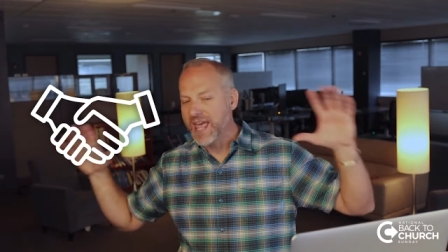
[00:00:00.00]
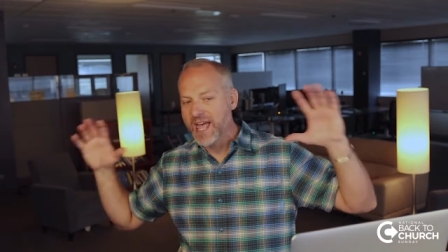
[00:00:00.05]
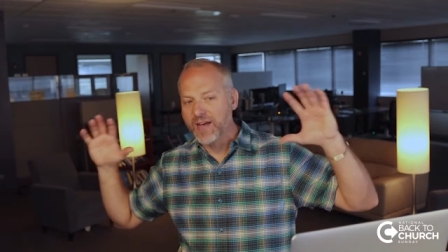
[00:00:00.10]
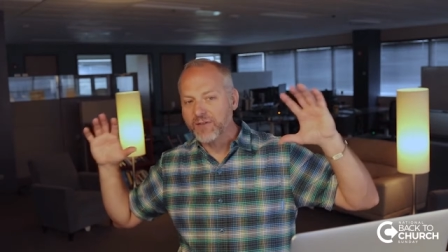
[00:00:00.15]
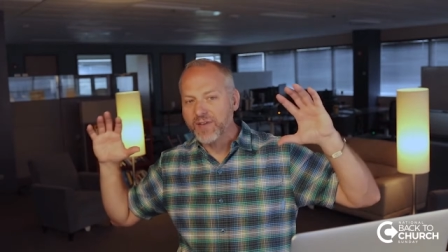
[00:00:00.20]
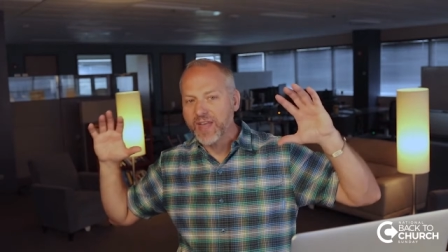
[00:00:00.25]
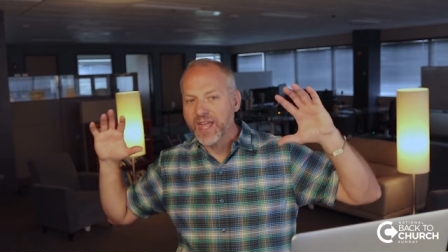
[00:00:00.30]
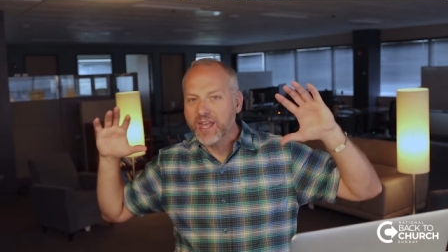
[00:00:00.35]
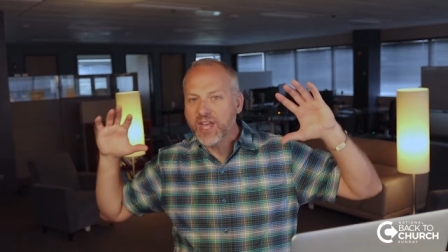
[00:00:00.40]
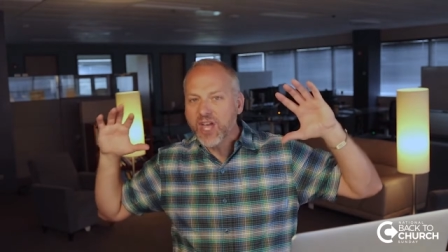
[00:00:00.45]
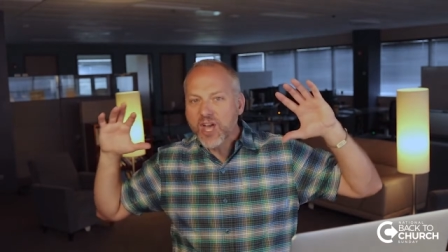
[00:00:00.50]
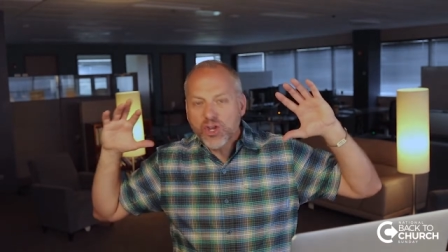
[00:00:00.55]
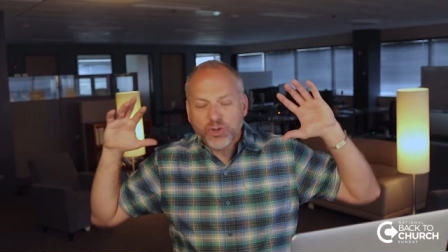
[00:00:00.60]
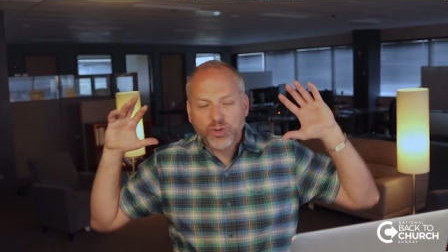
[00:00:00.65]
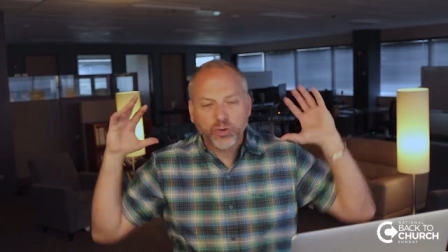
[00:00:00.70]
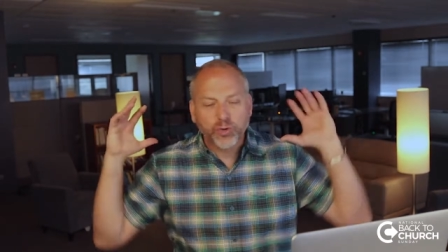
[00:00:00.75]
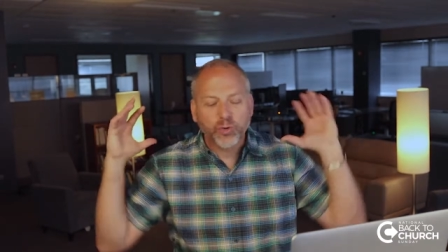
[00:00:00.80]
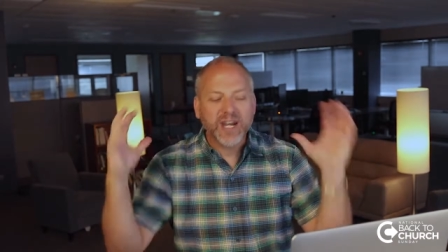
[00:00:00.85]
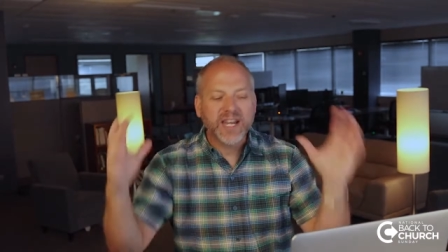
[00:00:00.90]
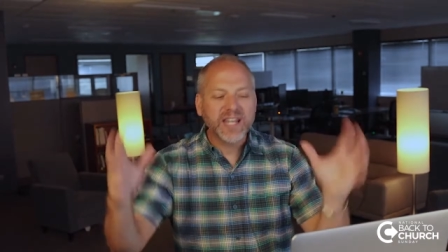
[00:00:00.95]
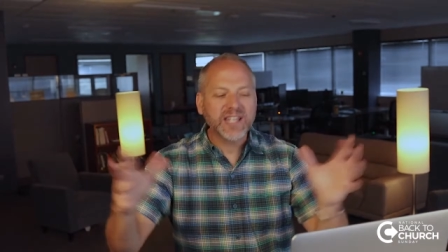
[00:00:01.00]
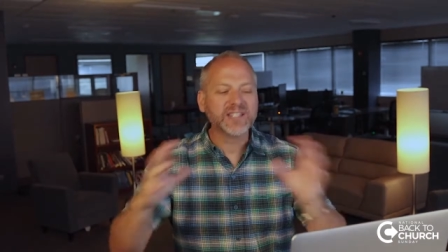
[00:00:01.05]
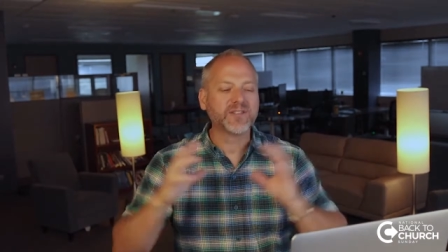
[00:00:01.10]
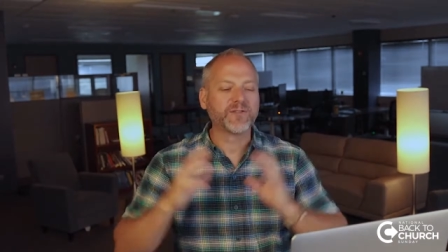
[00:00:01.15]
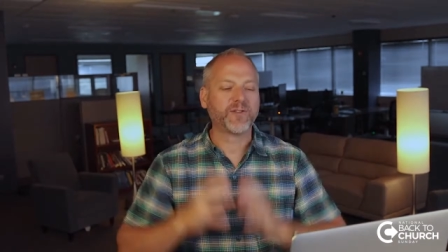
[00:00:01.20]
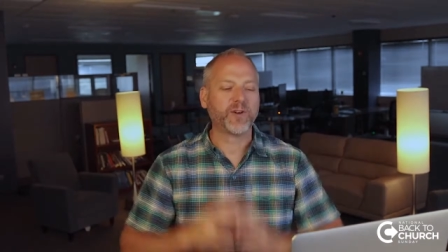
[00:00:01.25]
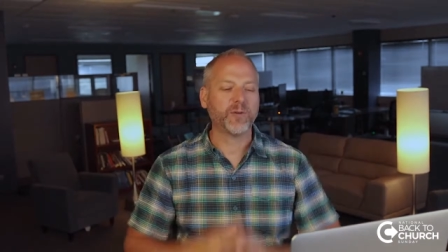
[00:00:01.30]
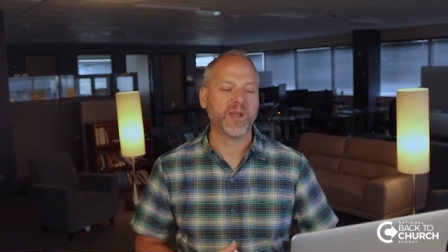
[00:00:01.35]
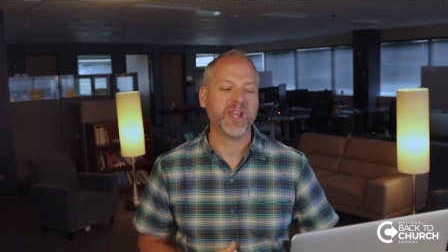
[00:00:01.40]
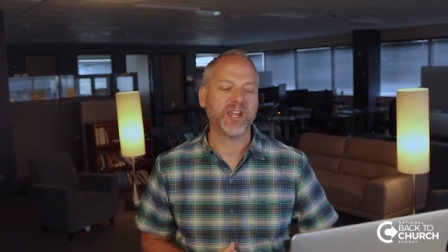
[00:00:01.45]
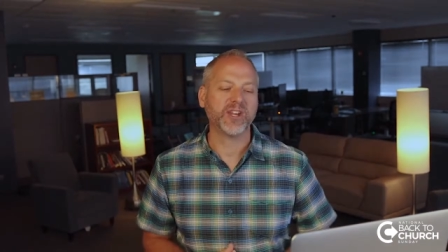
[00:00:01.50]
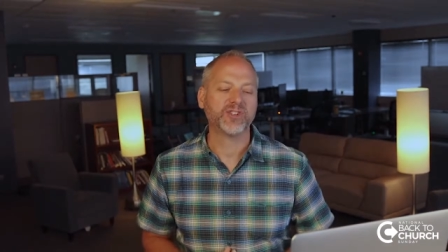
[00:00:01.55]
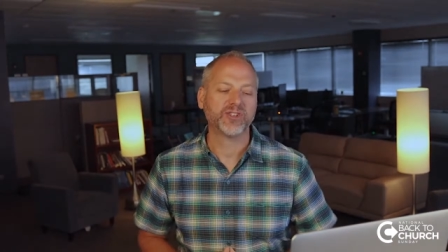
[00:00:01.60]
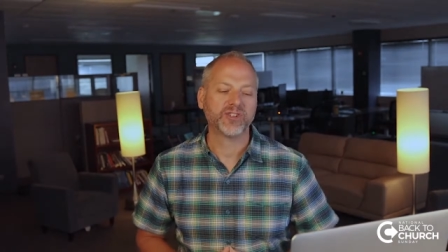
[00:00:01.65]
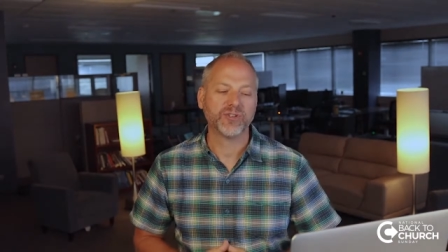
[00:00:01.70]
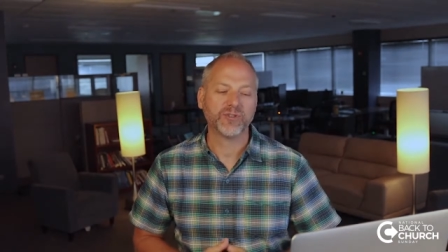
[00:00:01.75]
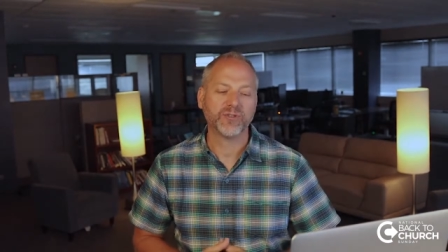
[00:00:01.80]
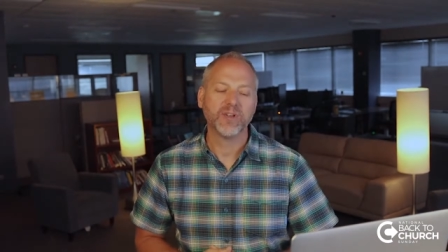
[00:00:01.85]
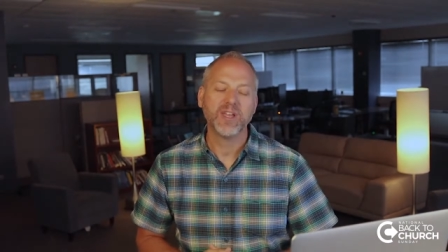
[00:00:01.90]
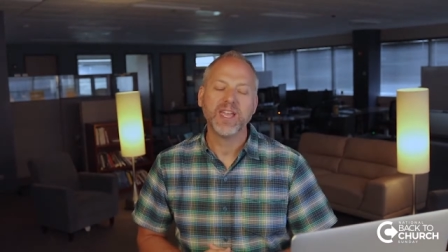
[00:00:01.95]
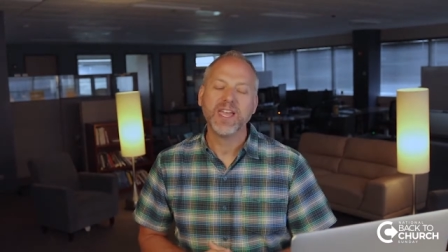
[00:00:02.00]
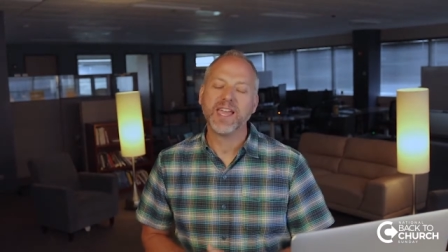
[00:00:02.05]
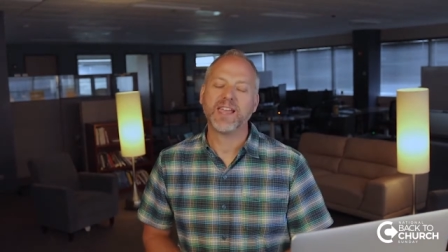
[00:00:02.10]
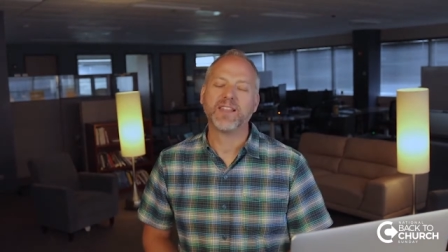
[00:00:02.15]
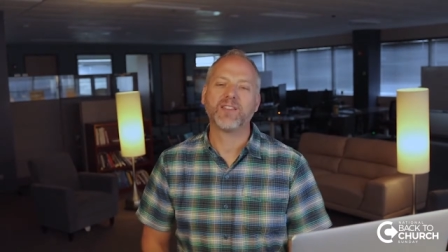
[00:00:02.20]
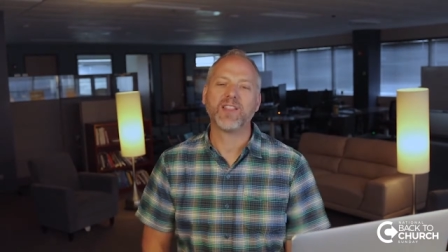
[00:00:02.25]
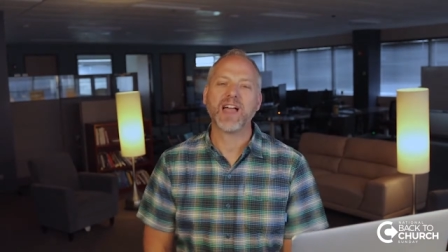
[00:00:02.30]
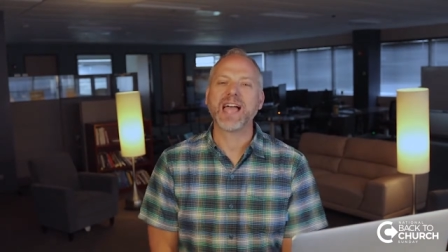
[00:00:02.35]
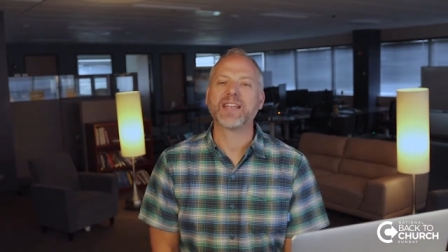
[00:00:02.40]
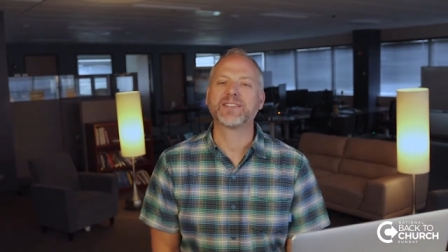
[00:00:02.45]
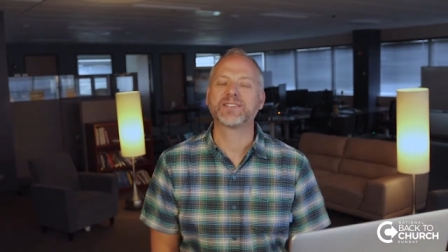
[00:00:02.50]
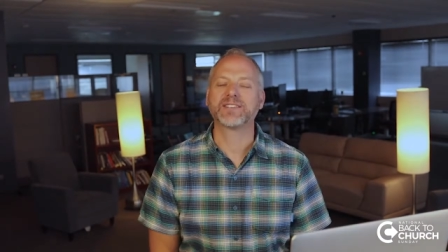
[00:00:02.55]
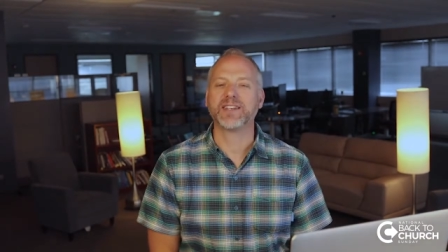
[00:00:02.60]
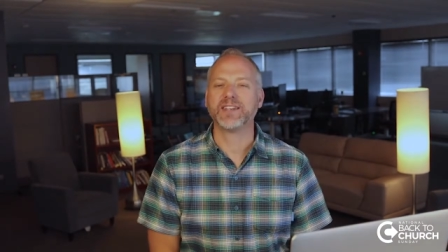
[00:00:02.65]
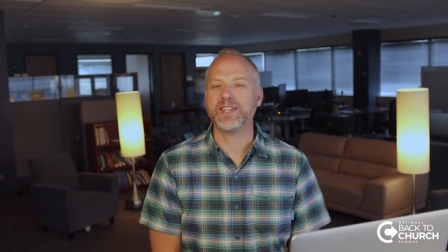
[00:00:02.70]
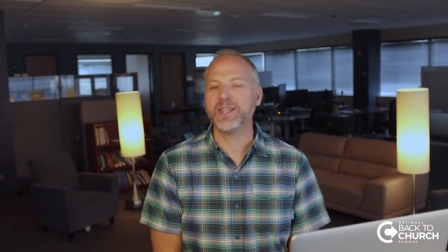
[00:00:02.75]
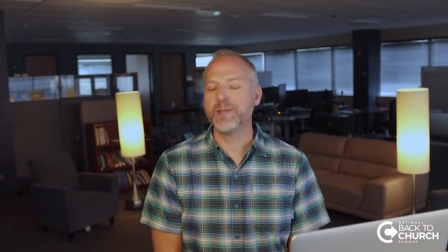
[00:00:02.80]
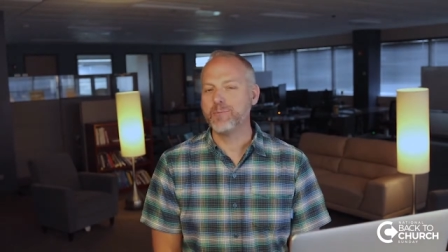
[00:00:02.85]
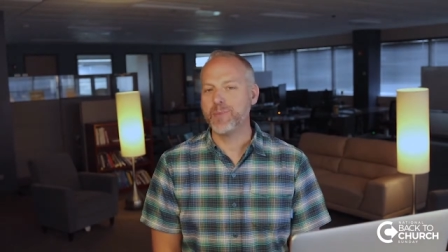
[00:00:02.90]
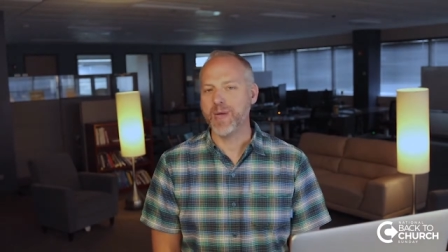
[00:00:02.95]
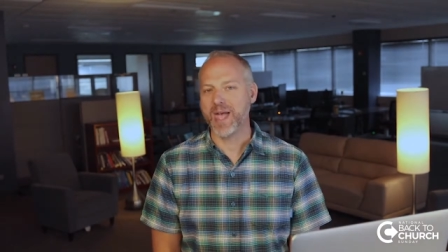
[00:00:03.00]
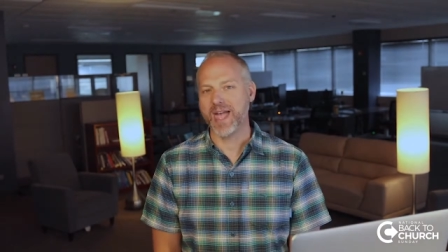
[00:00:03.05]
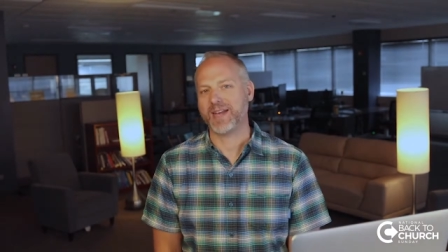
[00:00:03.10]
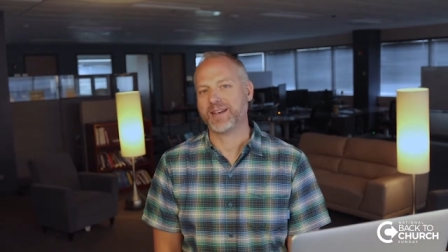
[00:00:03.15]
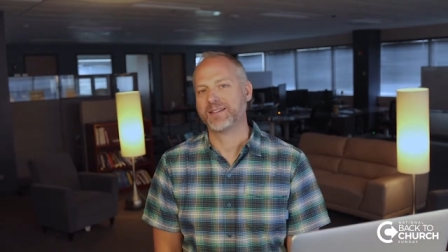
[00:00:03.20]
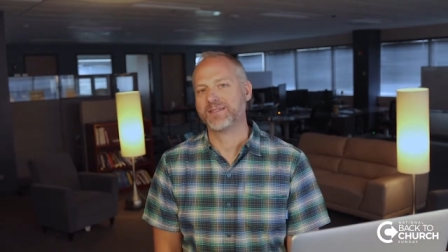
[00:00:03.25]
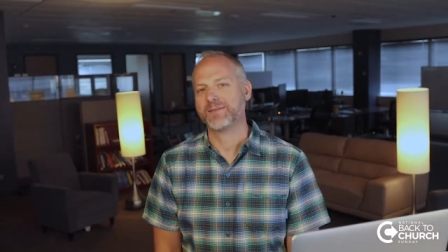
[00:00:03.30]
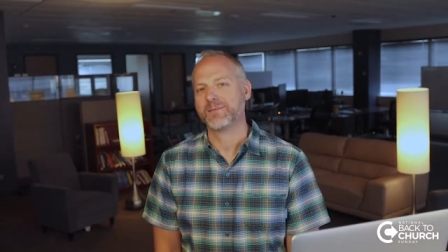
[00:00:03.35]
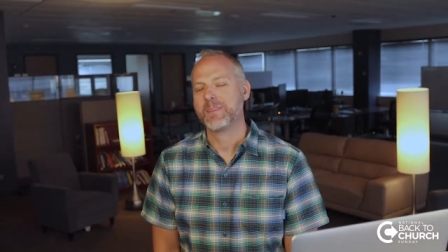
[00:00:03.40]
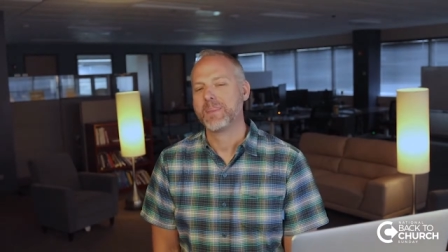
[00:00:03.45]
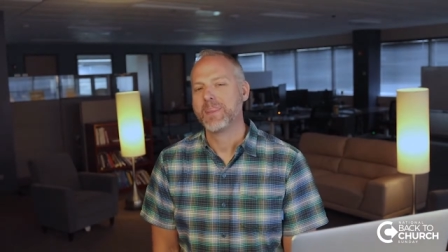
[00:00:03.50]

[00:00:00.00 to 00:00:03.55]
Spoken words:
have a transformational and lasting impact.